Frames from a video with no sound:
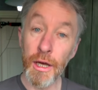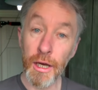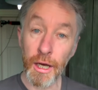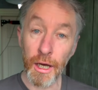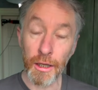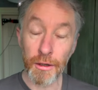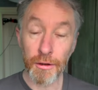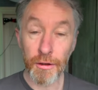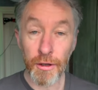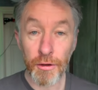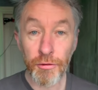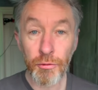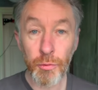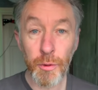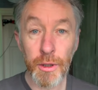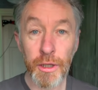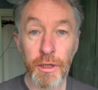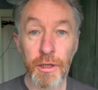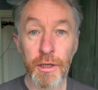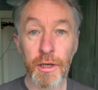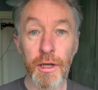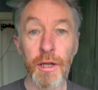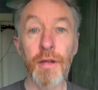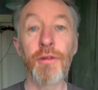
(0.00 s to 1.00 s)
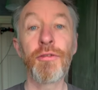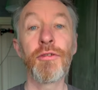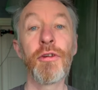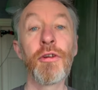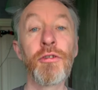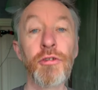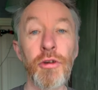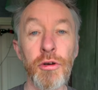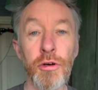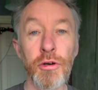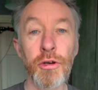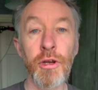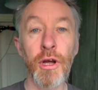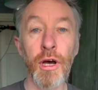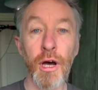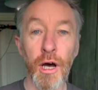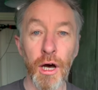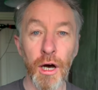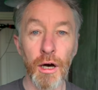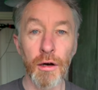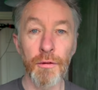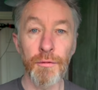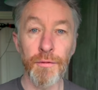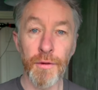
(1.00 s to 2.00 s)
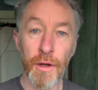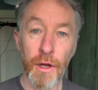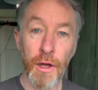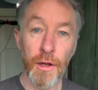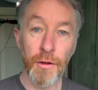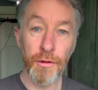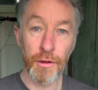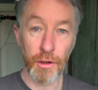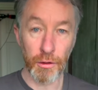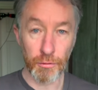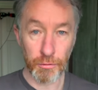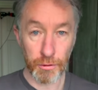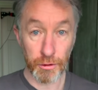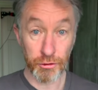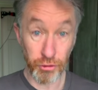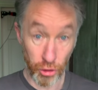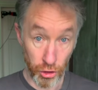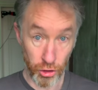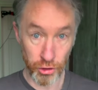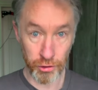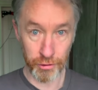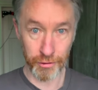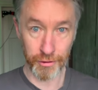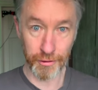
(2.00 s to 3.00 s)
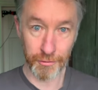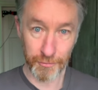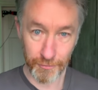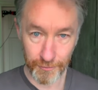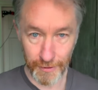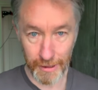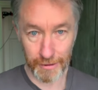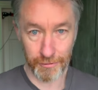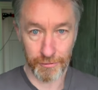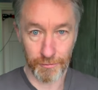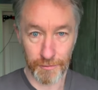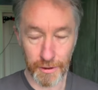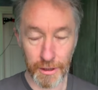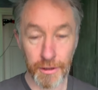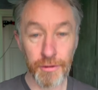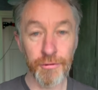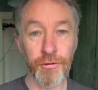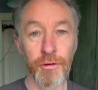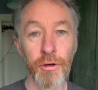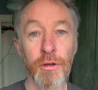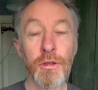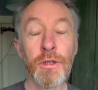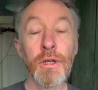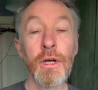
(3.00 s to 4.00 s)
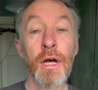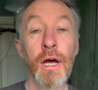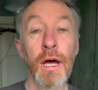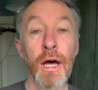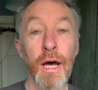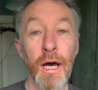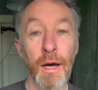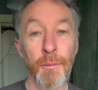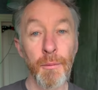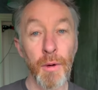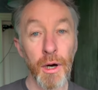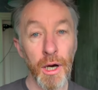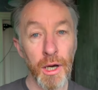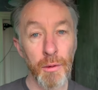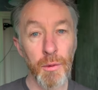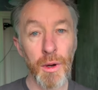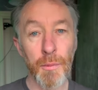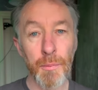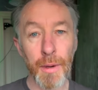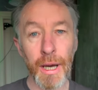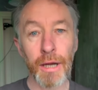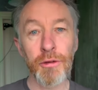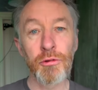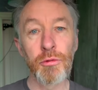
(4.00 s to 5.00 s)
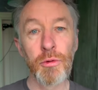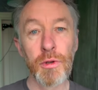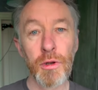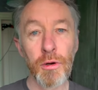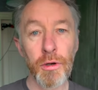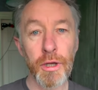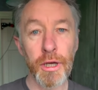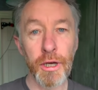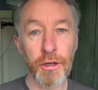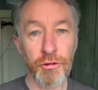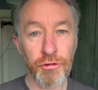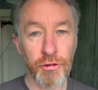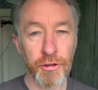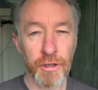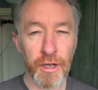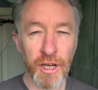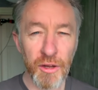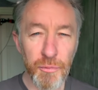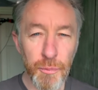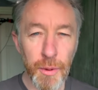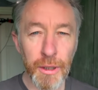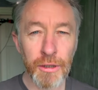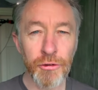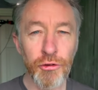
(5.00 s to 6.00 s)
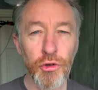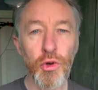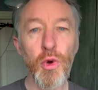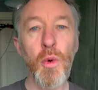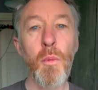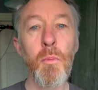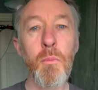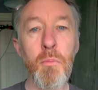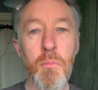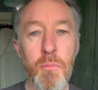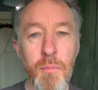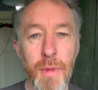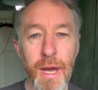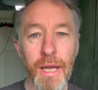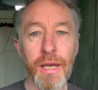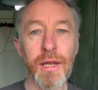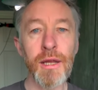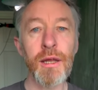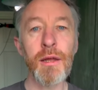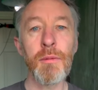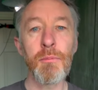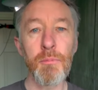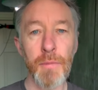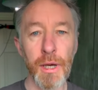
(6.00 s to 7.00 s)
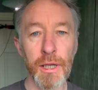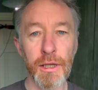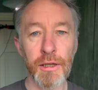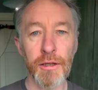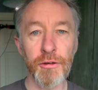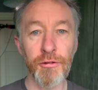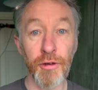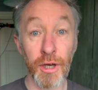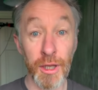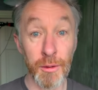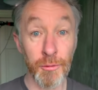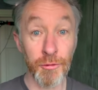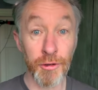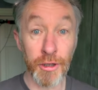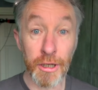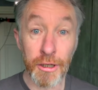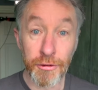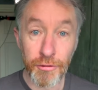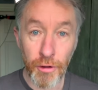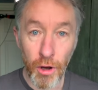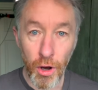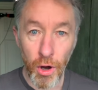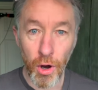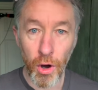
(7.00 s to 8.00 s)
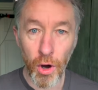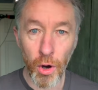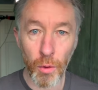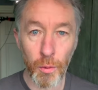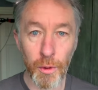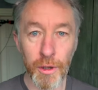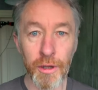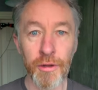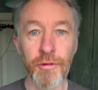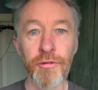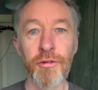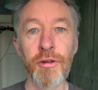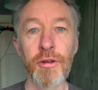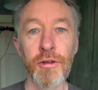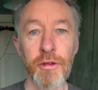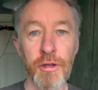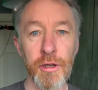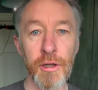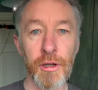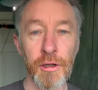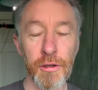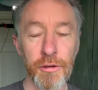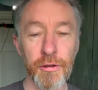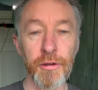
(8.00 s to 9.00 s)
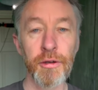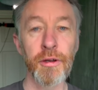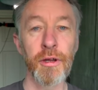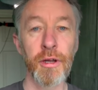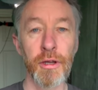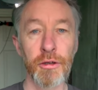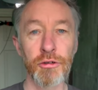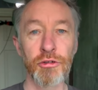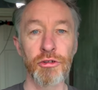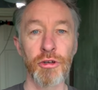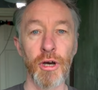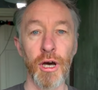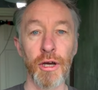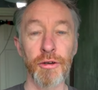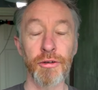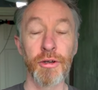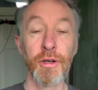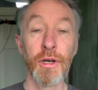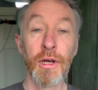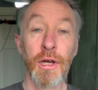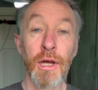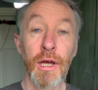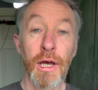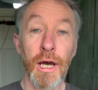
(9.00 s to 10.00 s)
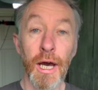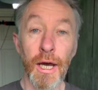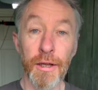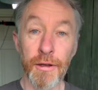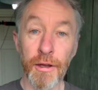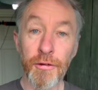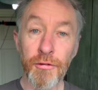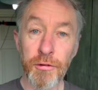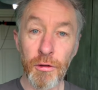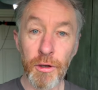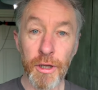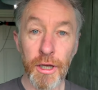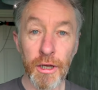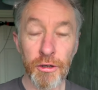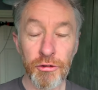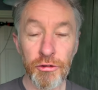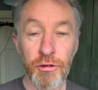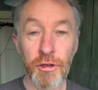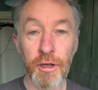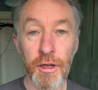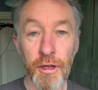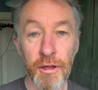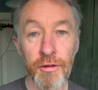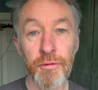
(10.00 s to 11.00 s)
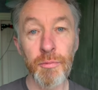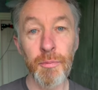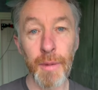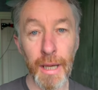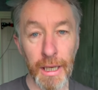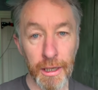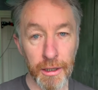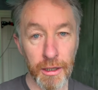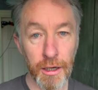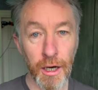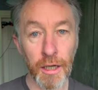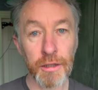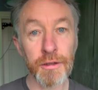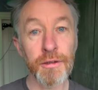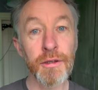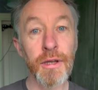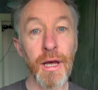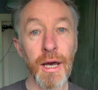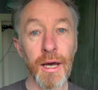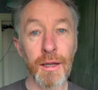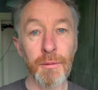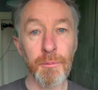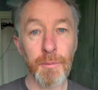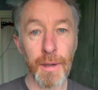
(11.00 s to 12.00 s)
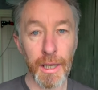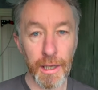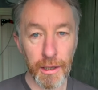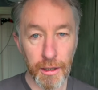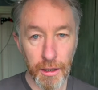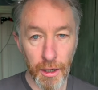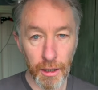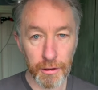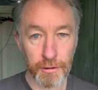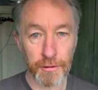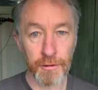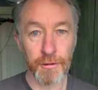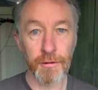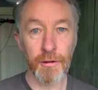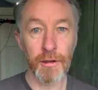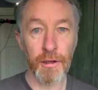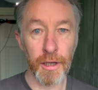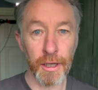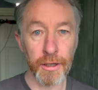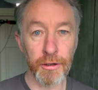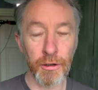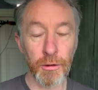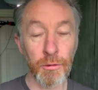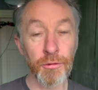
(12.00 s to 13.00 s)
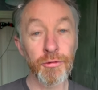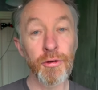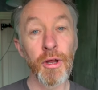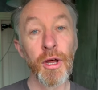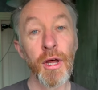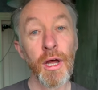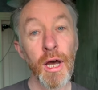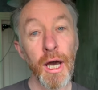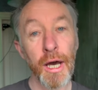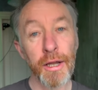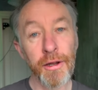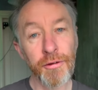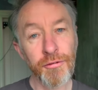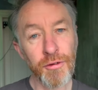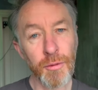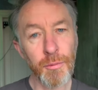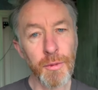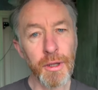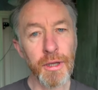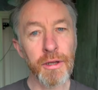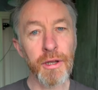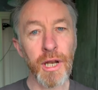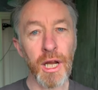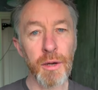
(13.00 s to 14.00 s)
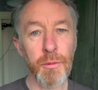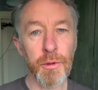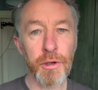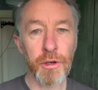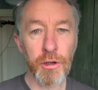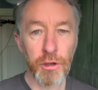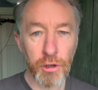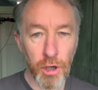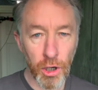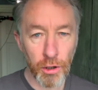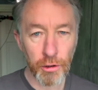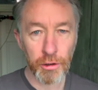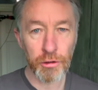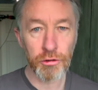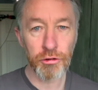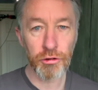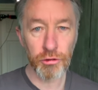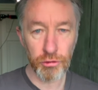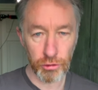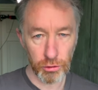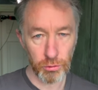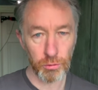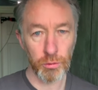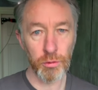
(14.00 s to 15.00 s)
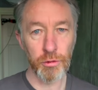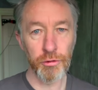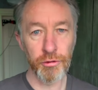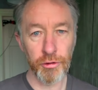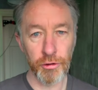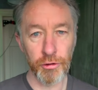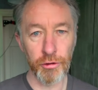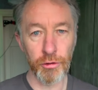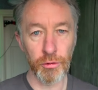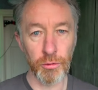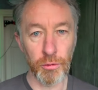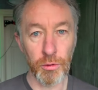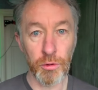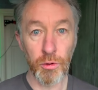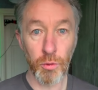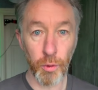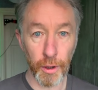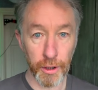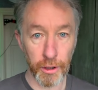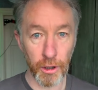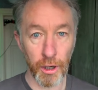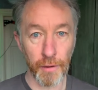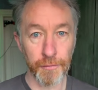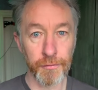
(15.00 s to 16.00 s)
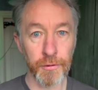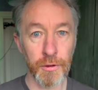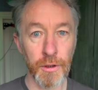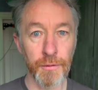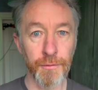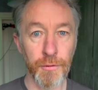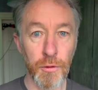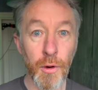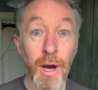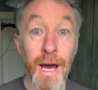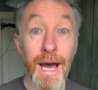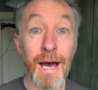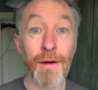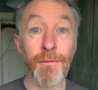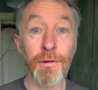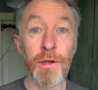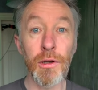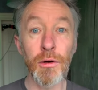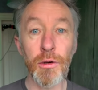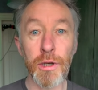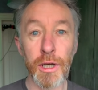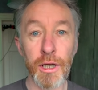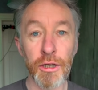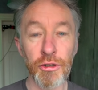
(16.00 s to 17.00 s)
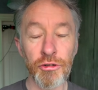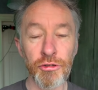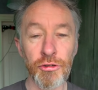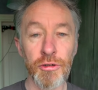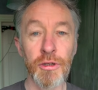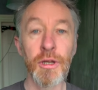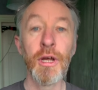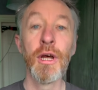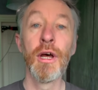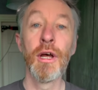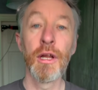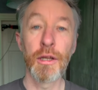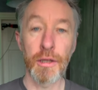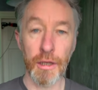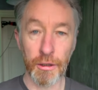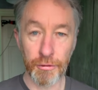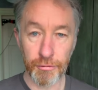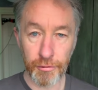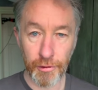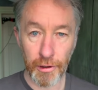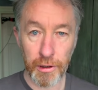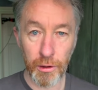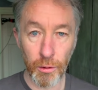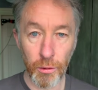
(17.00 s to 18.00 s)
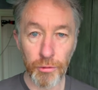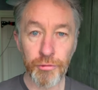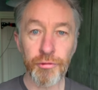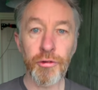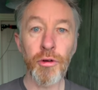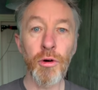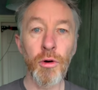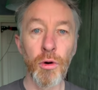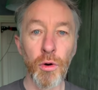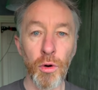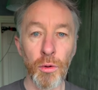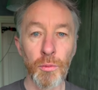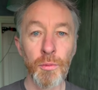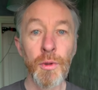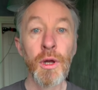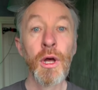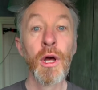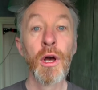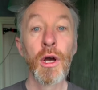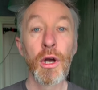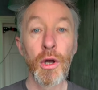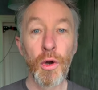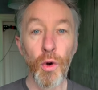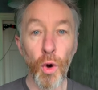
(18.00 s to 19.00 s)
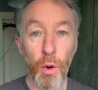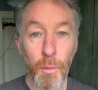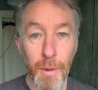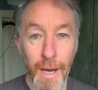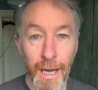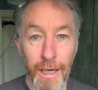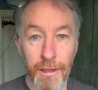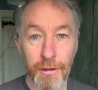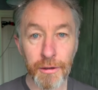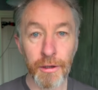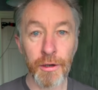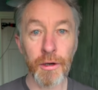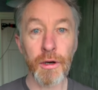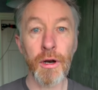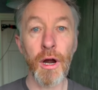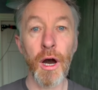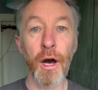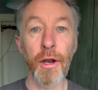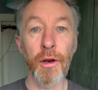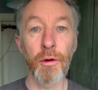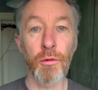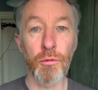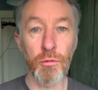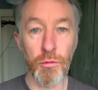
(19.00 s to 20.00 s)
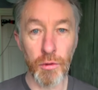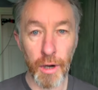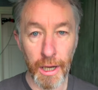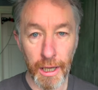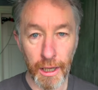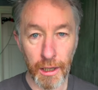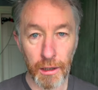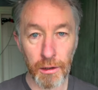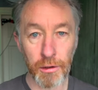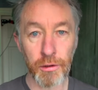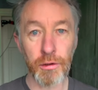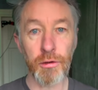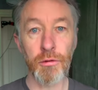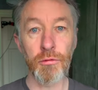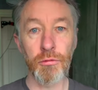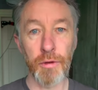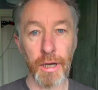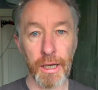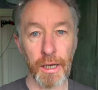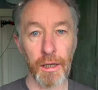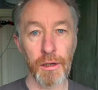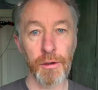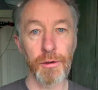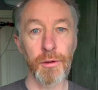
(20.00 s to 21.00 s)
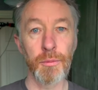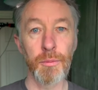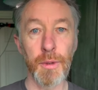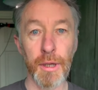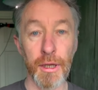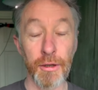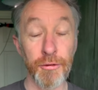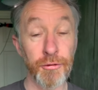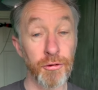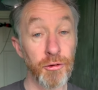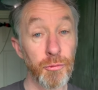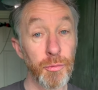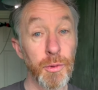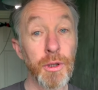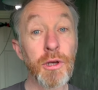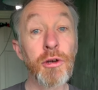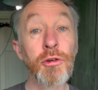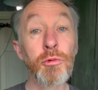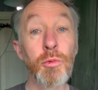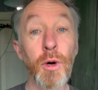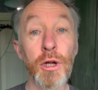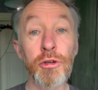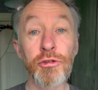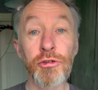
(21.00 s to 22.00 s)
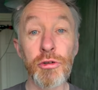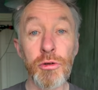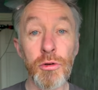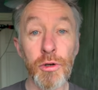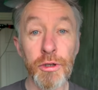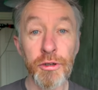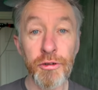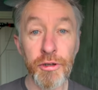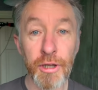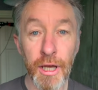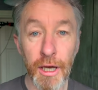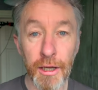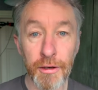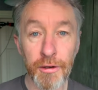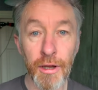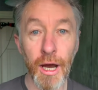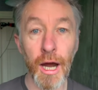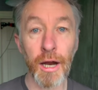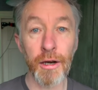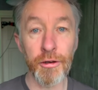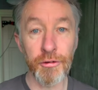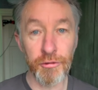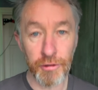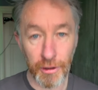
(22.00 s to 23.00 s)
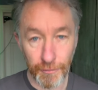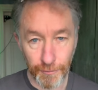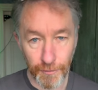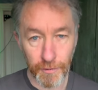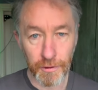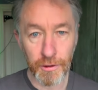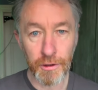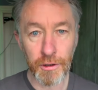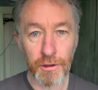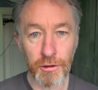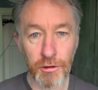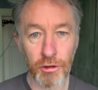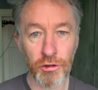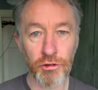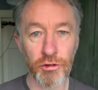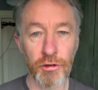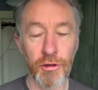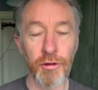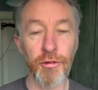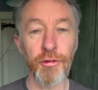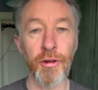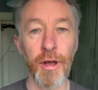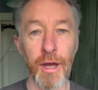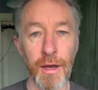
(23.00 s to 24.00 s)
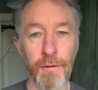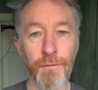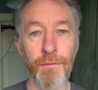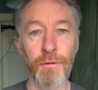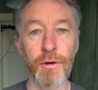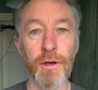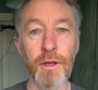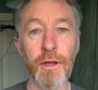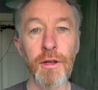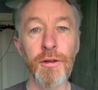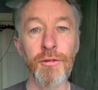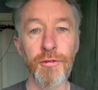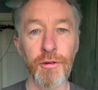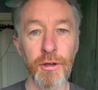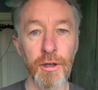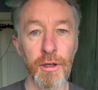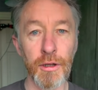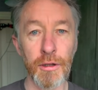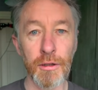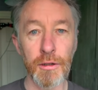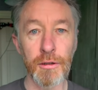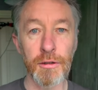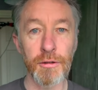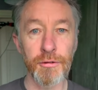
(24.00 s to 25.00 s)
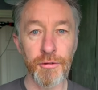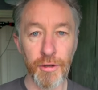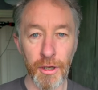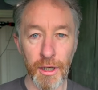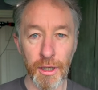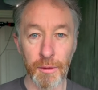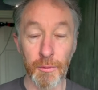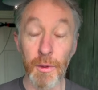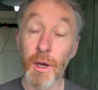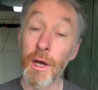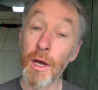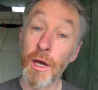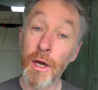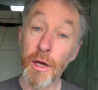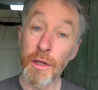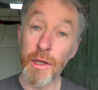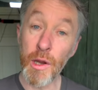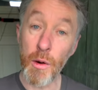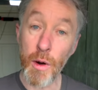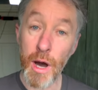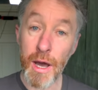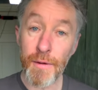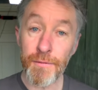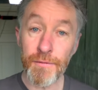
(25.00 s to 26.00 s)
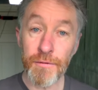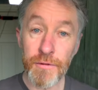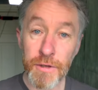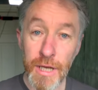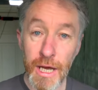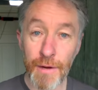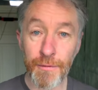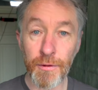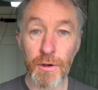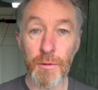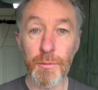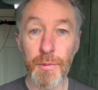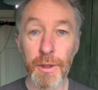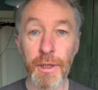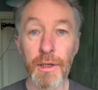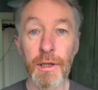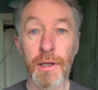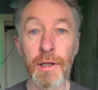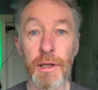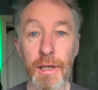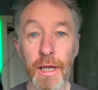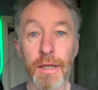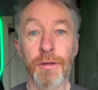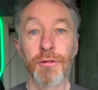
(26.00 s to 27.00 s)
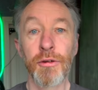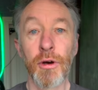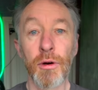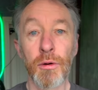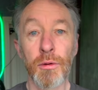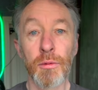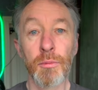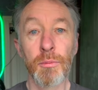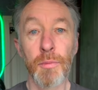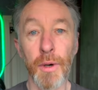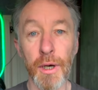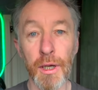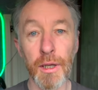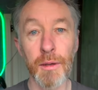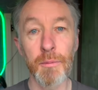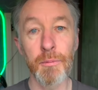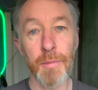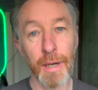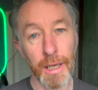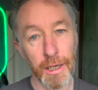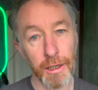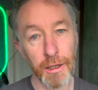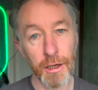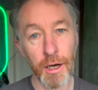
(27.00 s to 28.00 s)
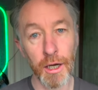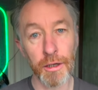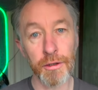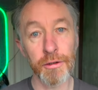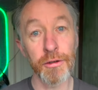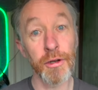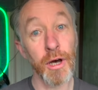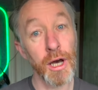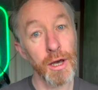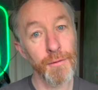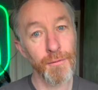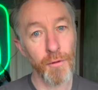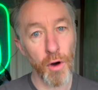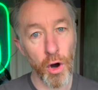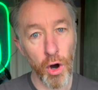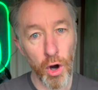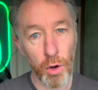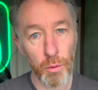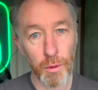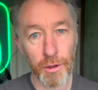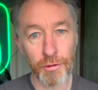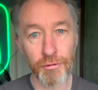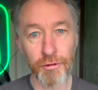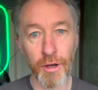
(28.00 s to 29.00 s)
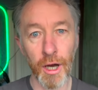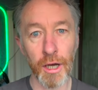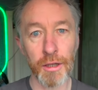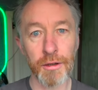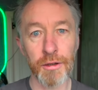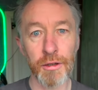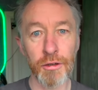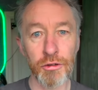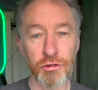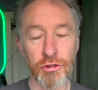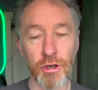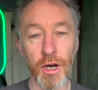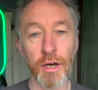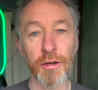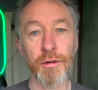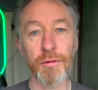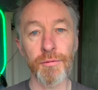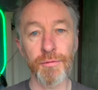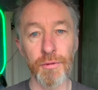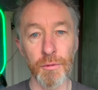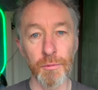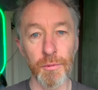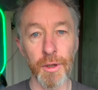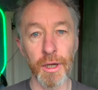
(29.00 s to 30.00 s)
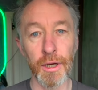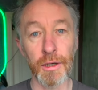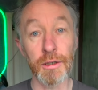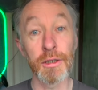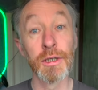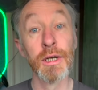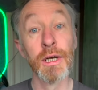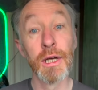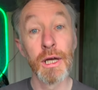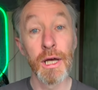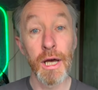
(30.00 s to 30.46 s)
And this week, it's the turn of the return, effectively. So um, I went back to a location that I've been to many, many times, and it's always yielded a shot and this location is Ballycotton and Ballycotton Lighthouse. And it's something that I would encourage you to do quite often. If you have a location that's close to home, go back there on a regular, regular basis because what you're going to get are different conditions every single time. Now, I've never been let down by Ballycotton. I've always gotten a shot from there.